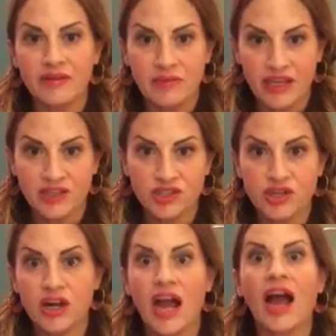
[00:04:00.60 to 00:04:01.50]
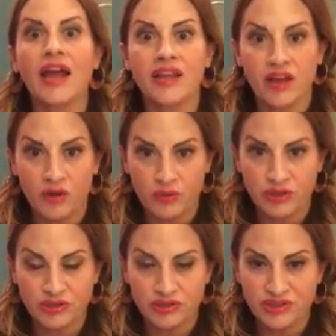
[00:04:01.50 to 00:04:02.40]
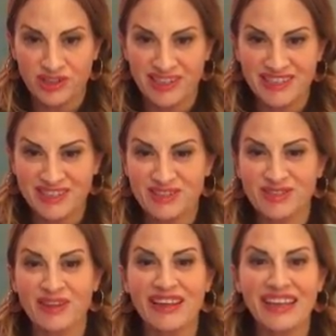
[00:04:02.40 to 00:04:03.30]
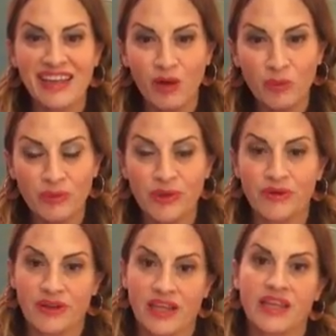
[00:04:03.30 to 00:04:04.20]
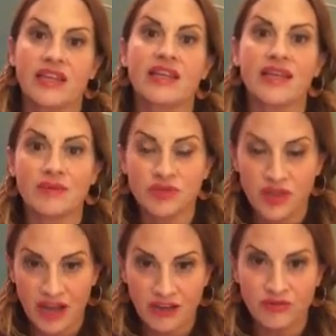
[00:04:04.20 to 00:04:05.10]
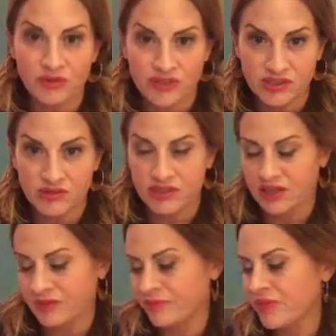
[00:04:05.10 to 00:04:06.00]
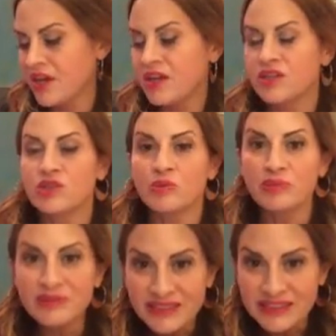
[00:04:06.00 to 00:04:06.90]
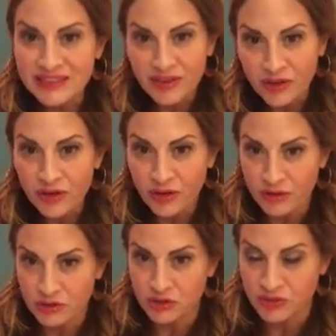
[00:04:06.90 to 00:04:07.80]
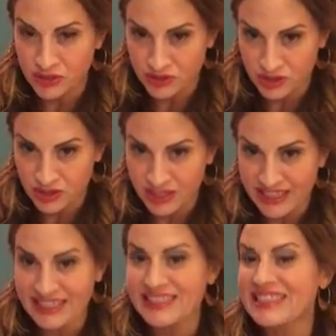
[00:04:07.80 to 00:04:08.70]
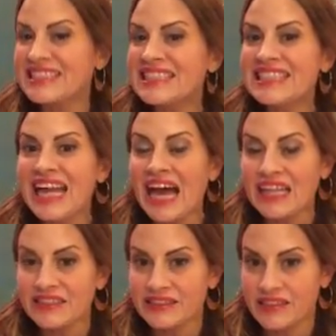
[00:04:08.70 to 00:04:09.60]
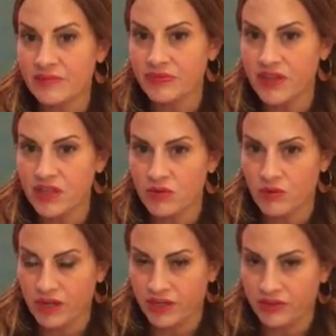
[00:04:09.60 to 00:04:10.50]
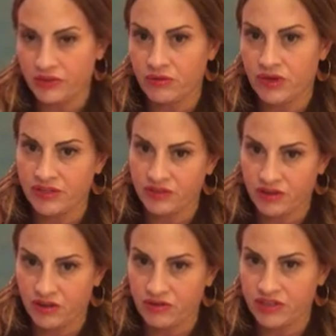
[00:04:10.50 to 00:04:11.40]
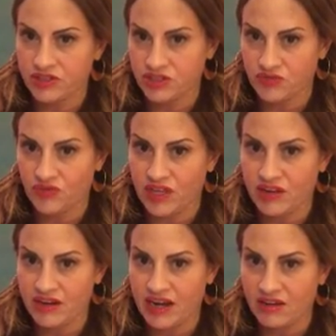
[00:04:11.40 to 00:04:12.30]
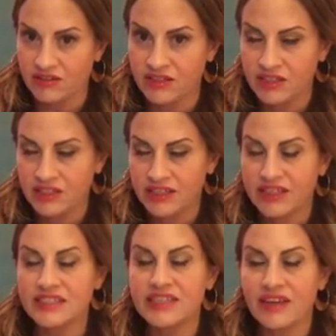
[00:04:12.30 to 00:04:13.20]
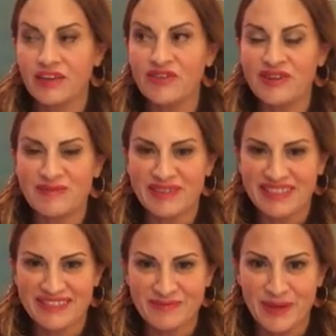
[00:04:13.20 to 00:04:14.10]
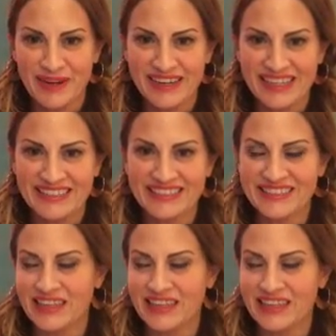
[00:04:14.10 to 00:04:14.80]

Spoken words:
and make sure I know when you're starting too, so I can help you and I can keep track of what's going on. So please tell your coach when you're starting. This is not something you want to do on your own and just figure it out. I can tell you from experience,